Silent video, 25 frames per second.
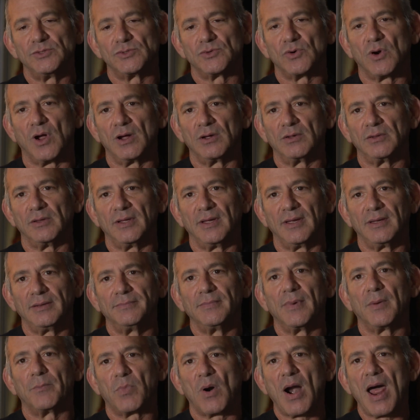struggling
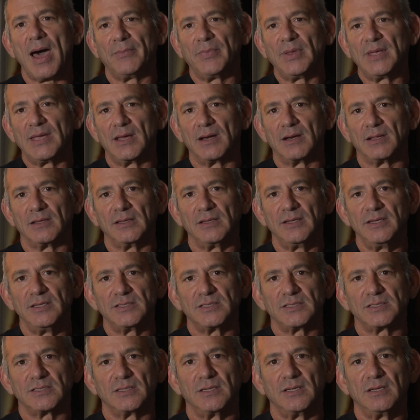probably going to
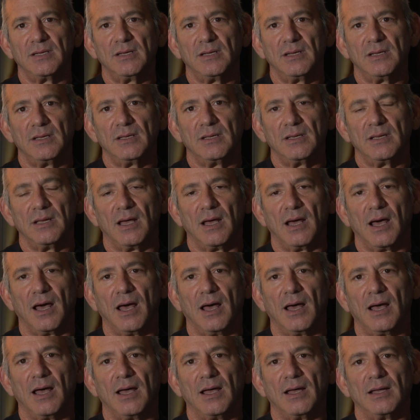lease
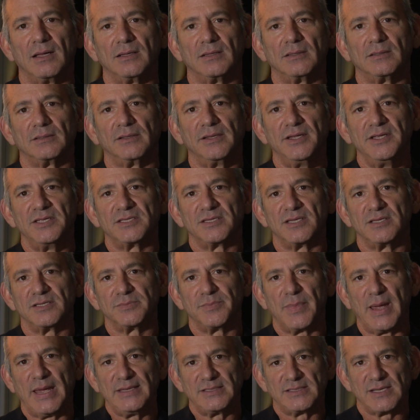uh, lease the
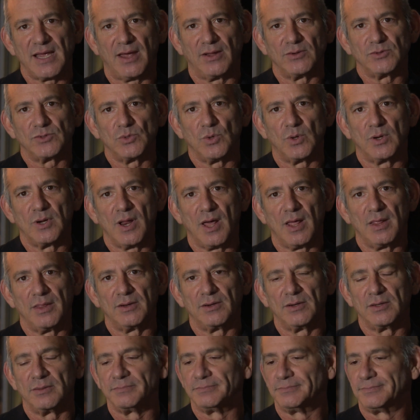space out to
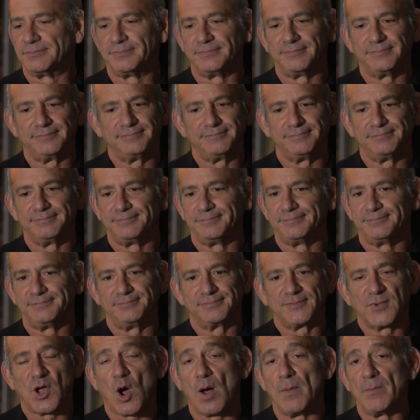another
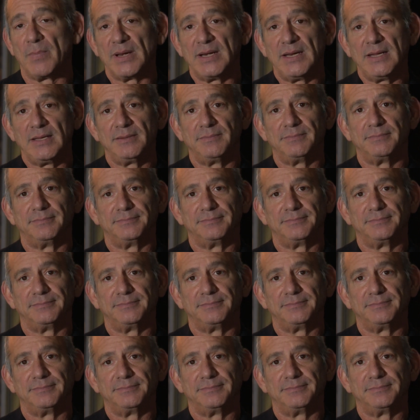company